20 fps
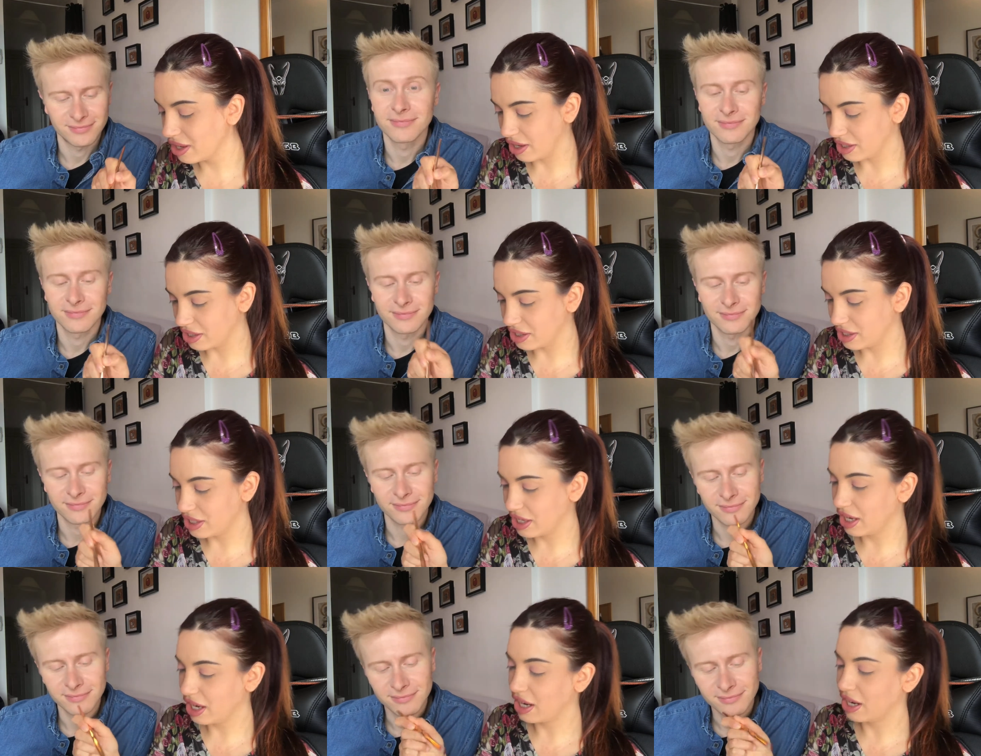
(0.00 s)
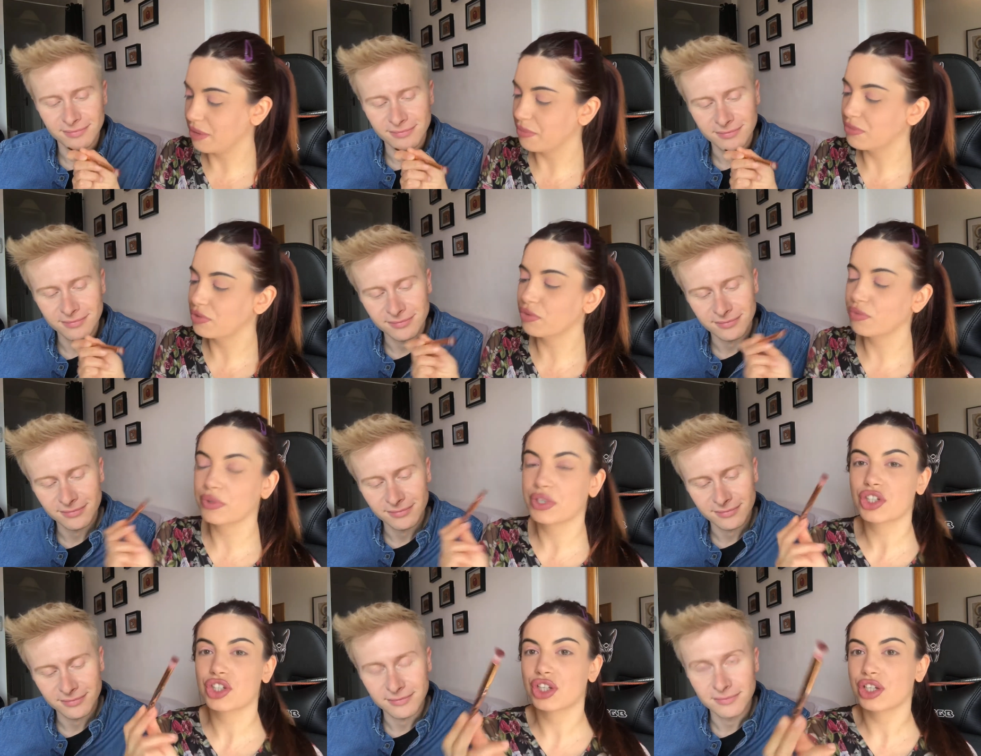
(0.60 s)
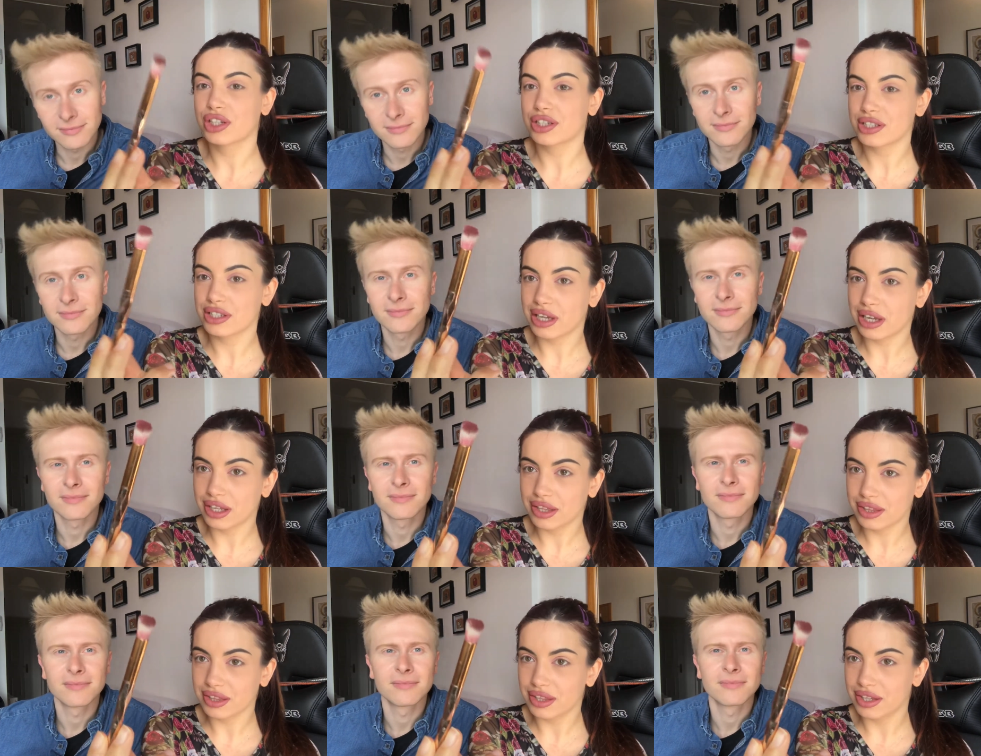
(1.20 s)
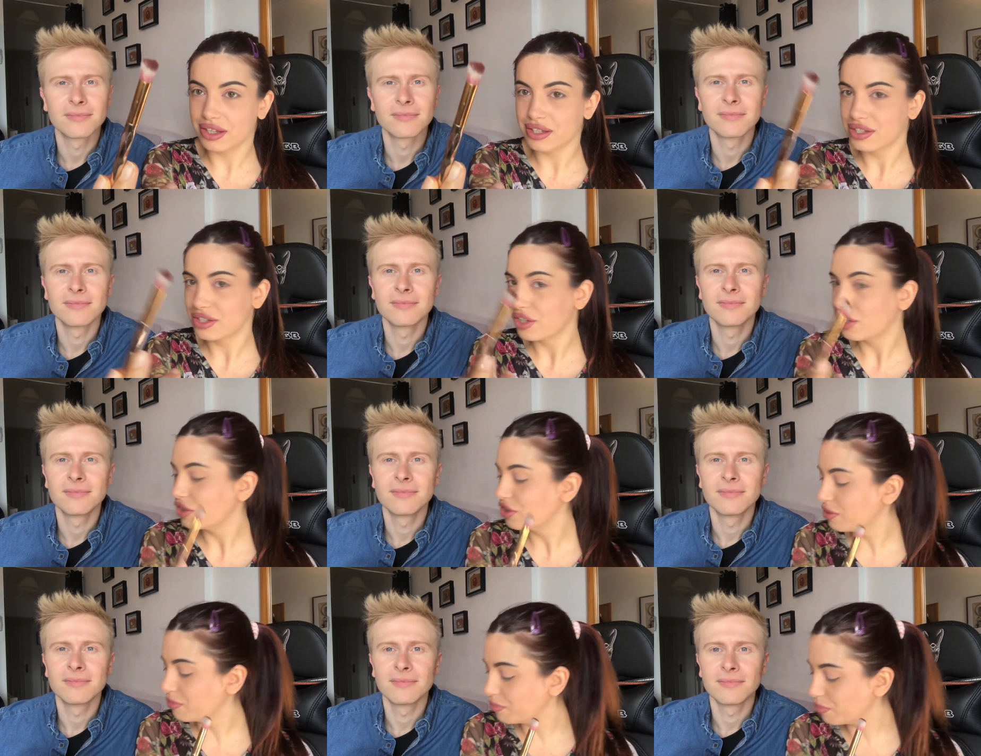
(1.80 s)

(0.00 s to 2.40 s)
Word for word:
Speaker 1: Untamed, which looks like this on the